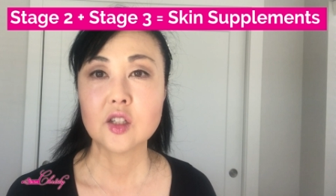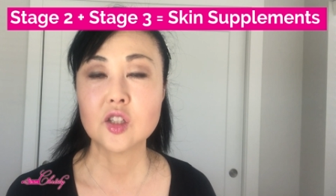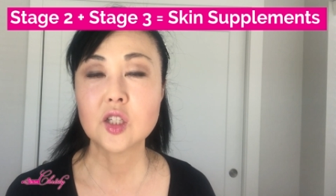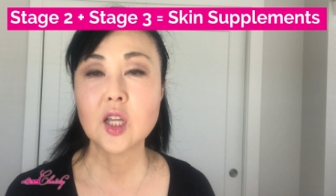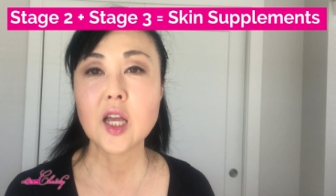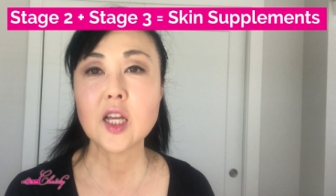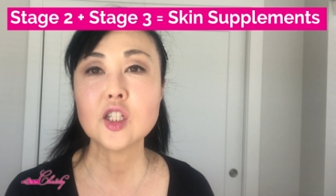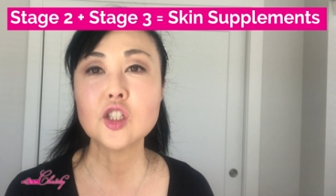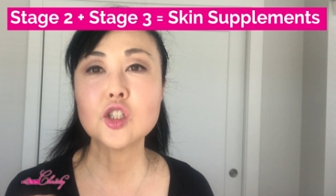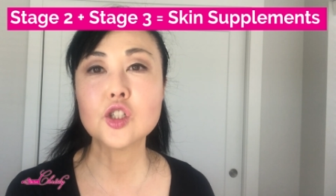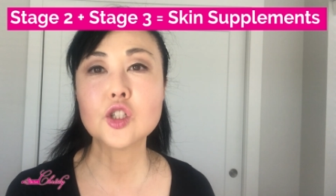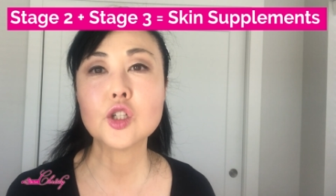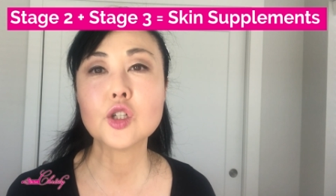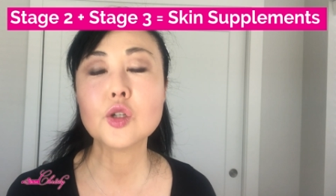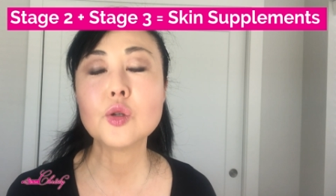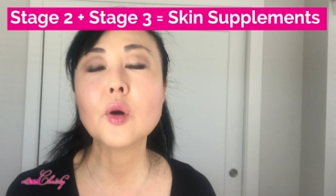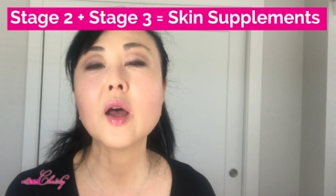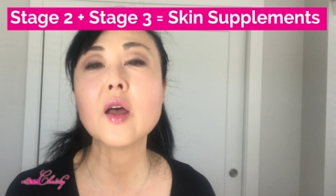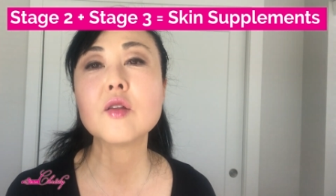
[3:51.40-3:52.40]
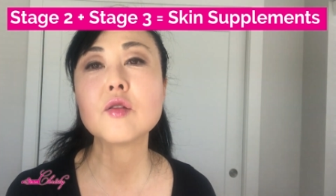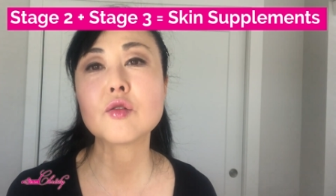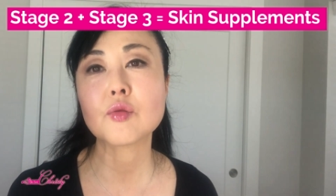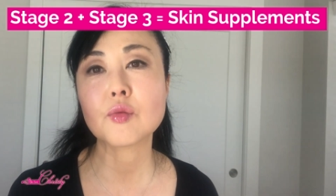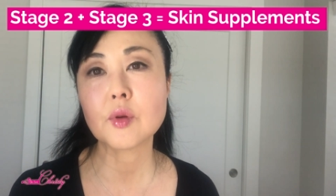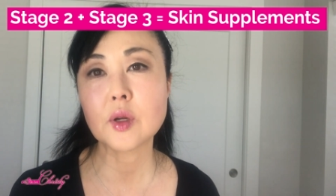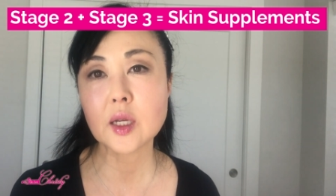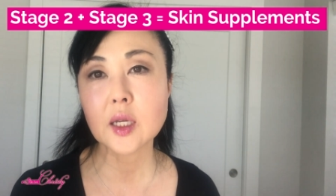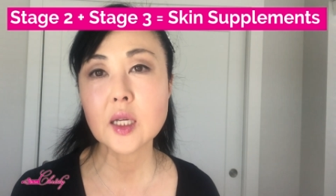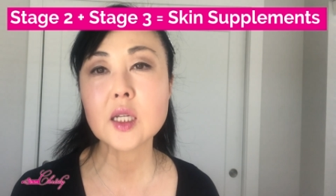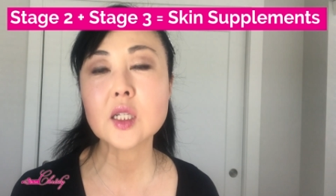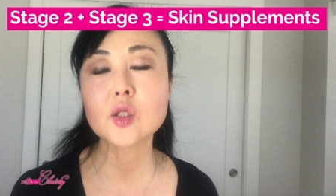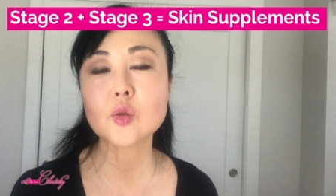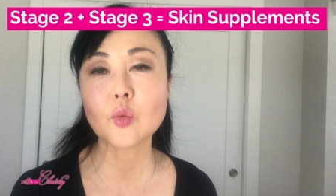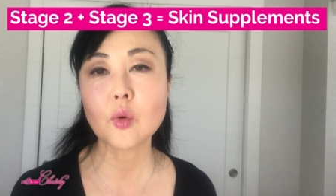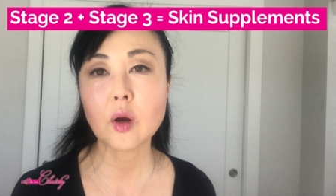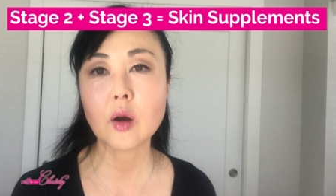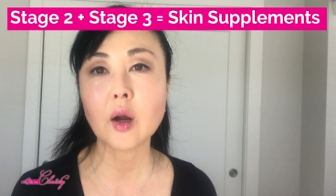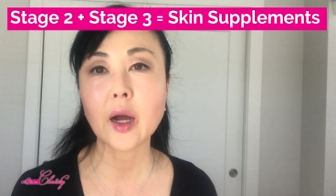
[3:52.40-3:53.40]
Stage two and three
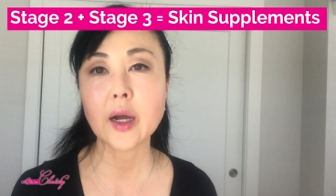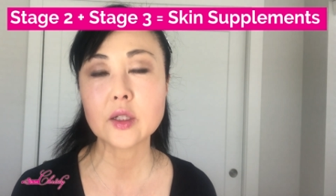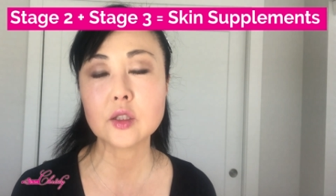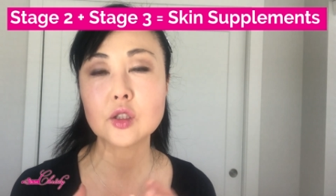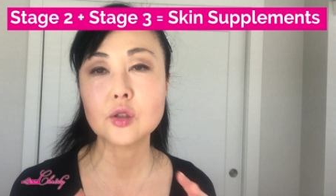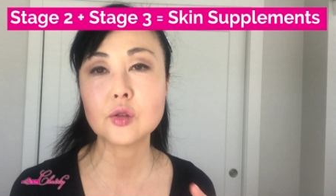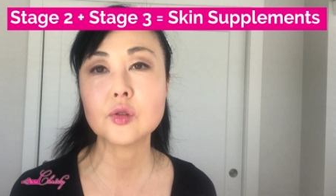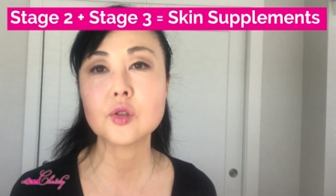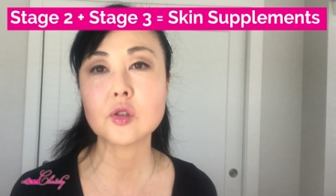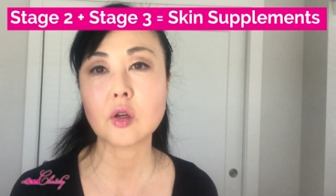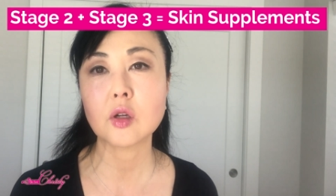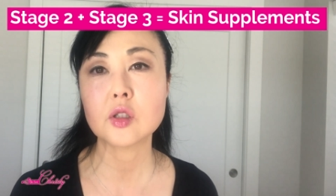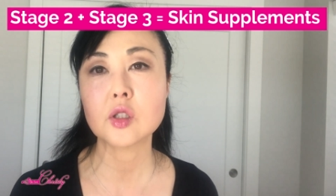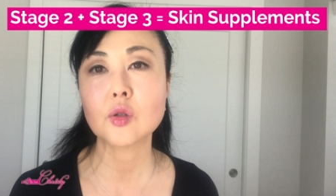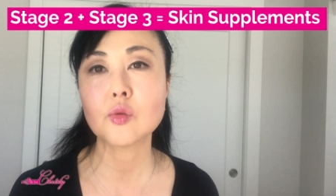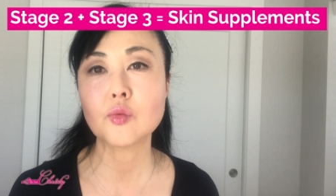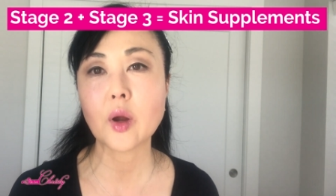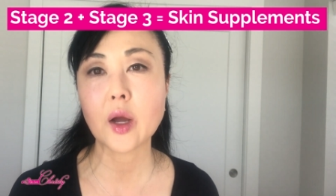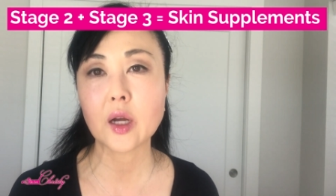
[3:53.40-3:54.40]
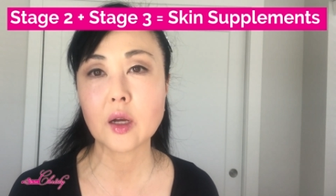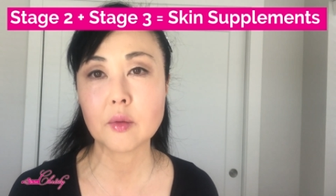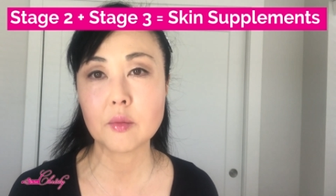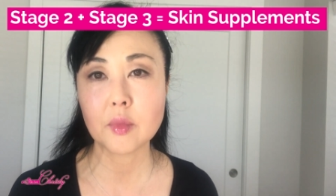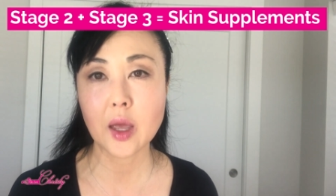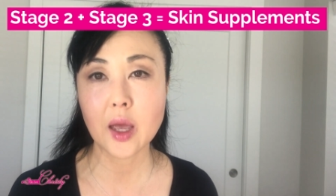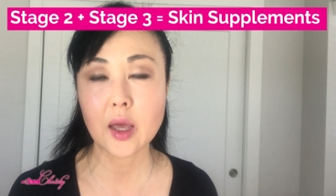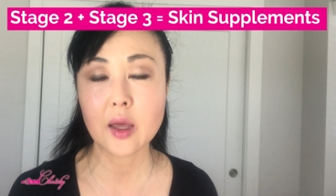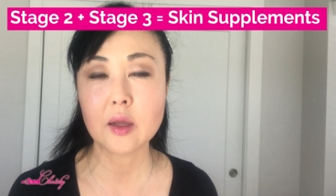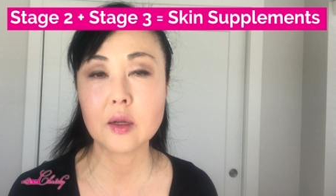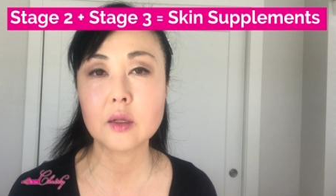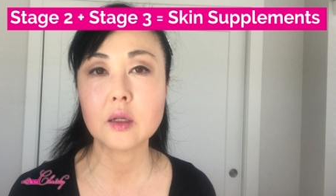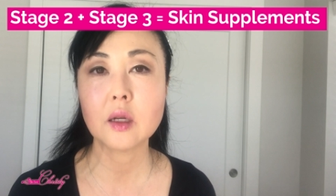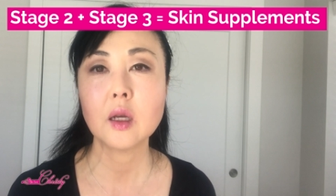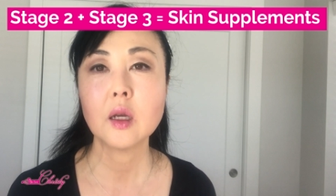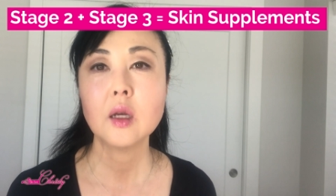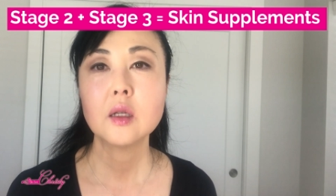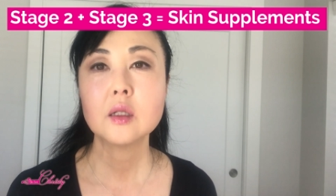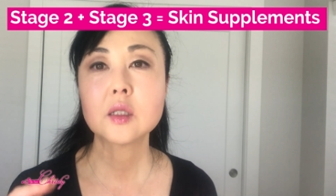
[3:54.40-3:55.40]
is where I do start to
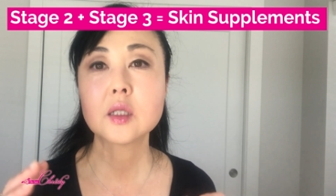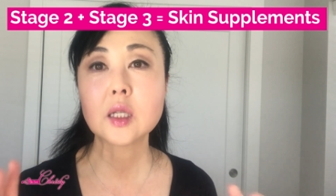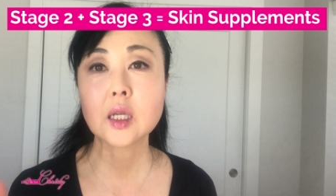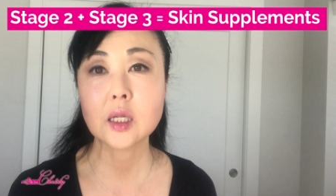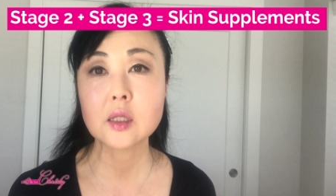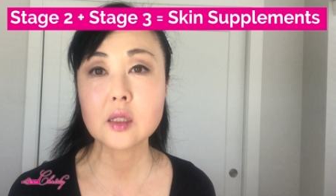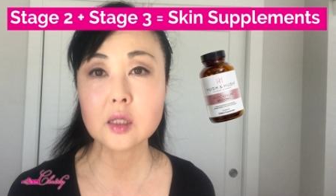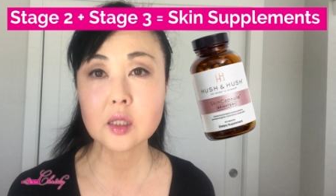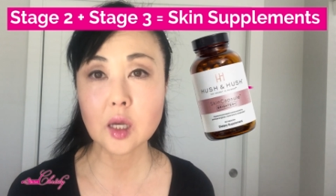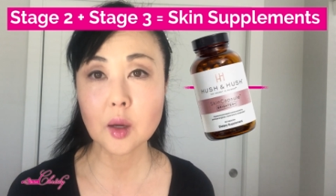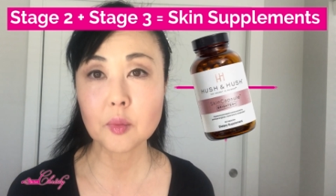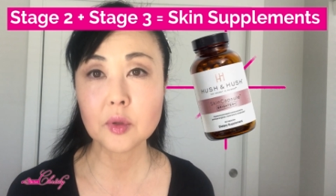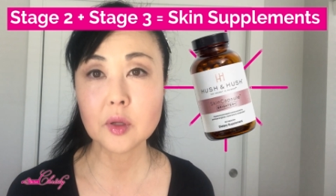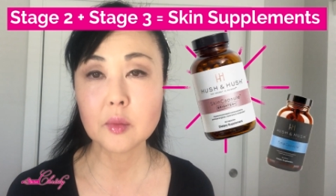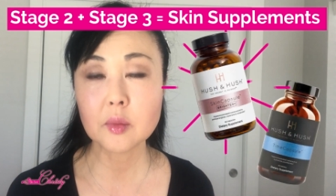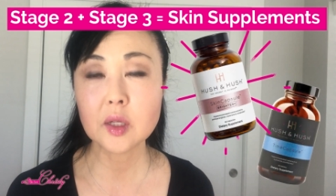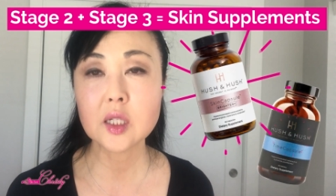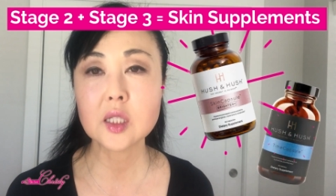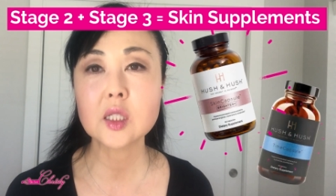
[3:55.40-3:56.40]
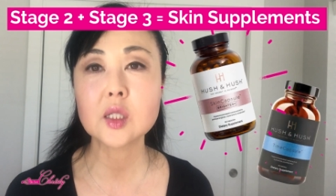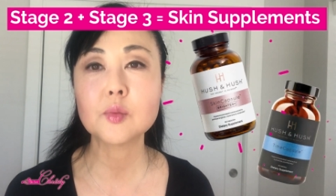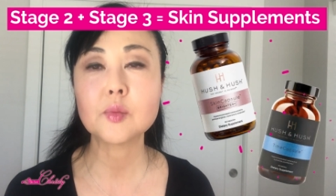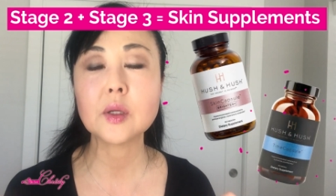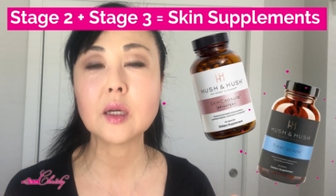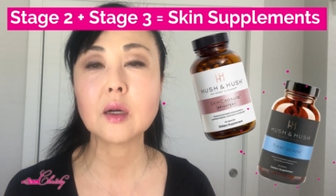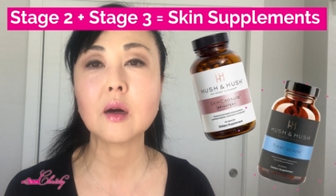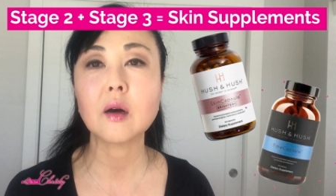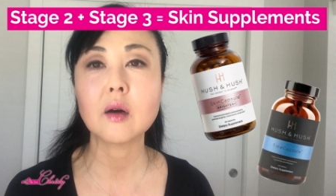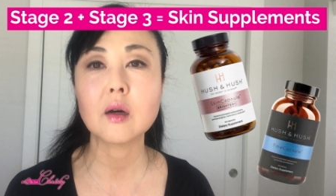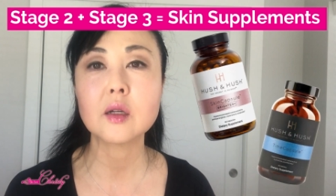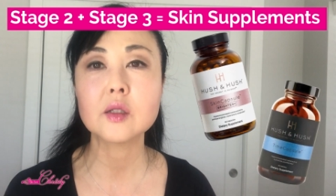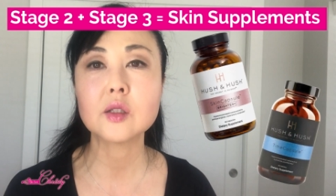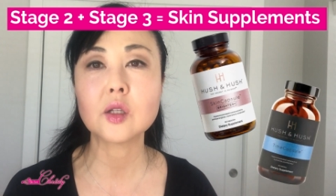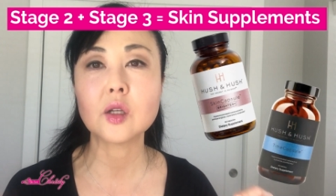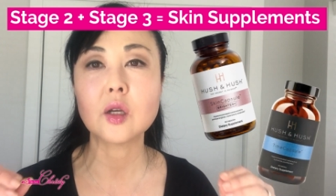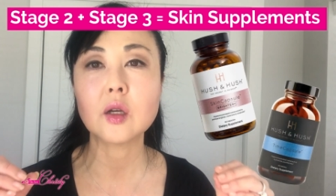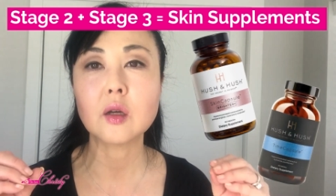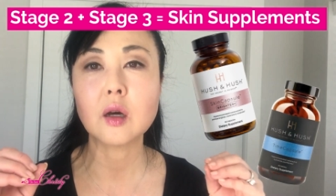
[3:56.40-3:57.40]
recommend skin supplements
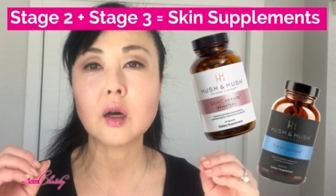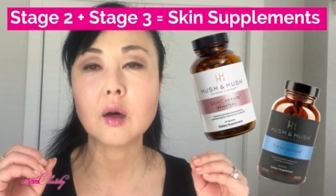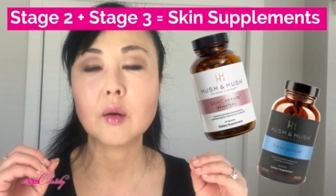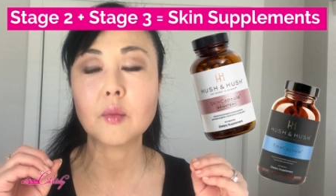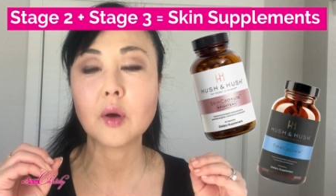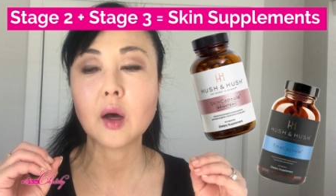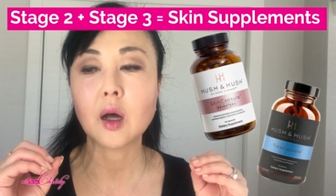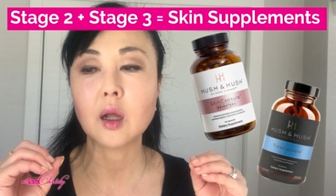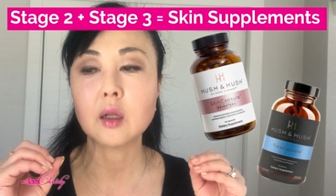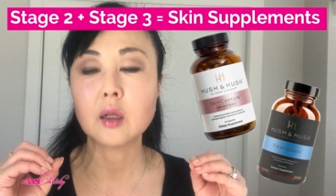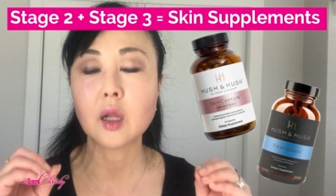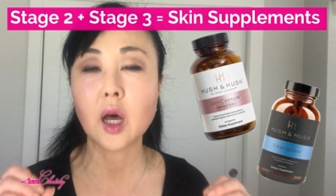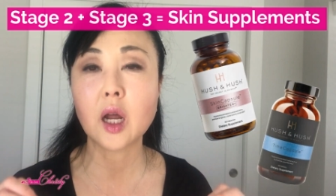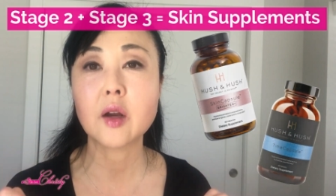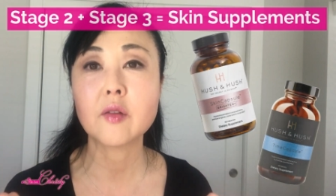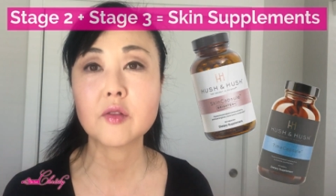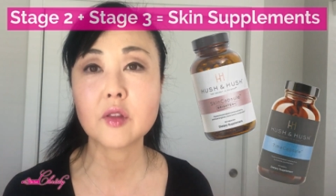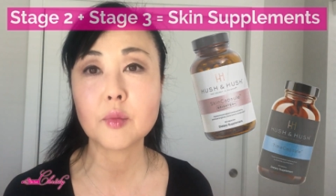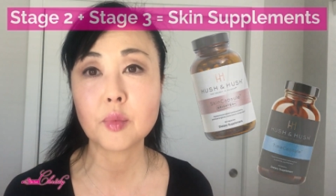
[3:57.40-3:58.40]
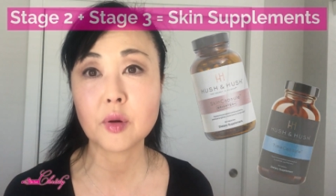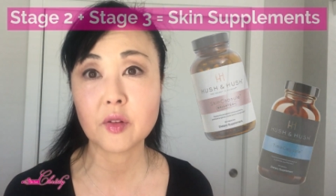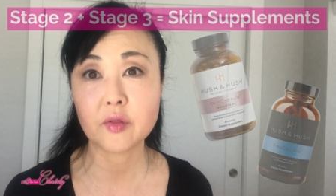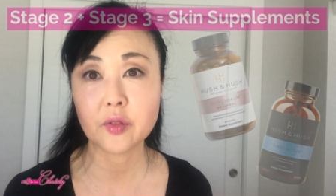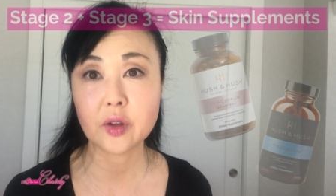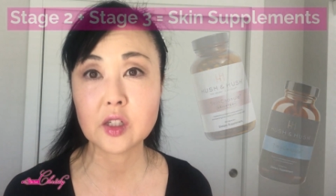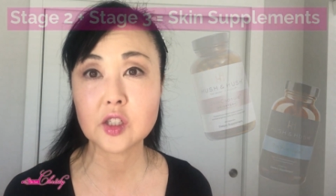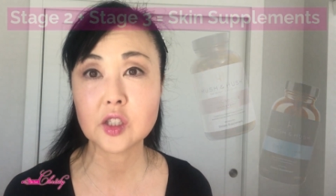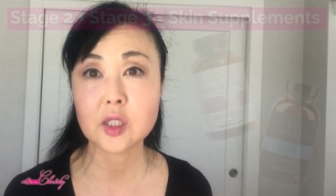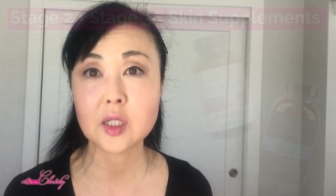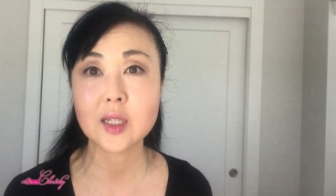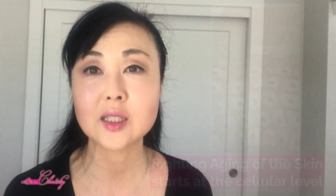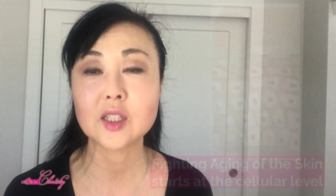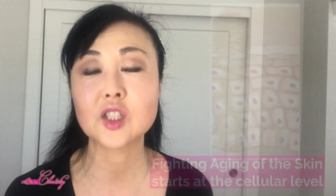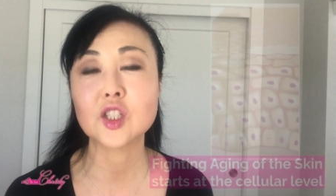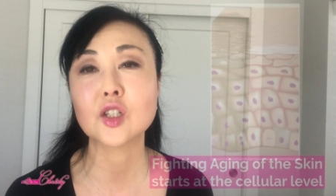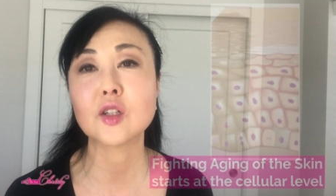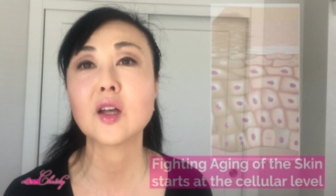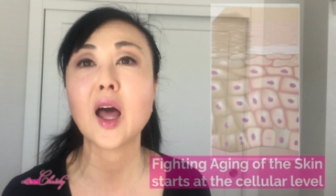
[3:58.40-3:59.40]
because um, a lot of the prevention
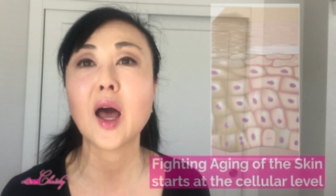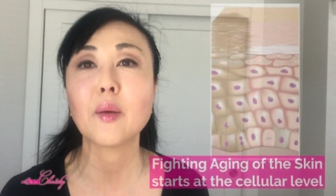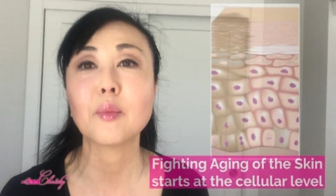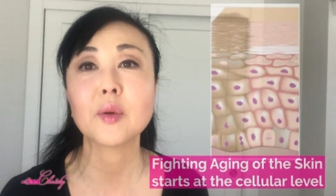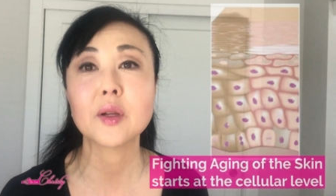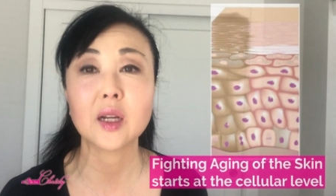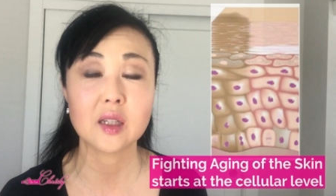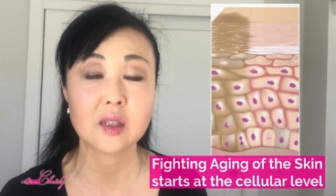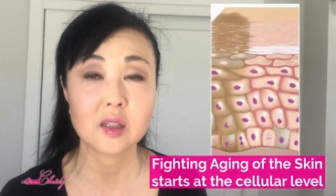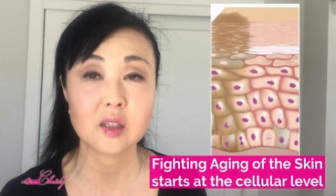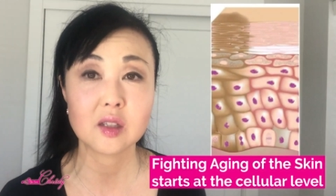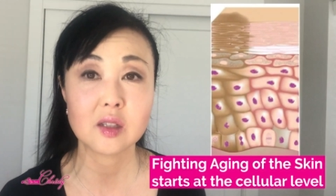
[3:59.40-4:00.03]
can still happen at the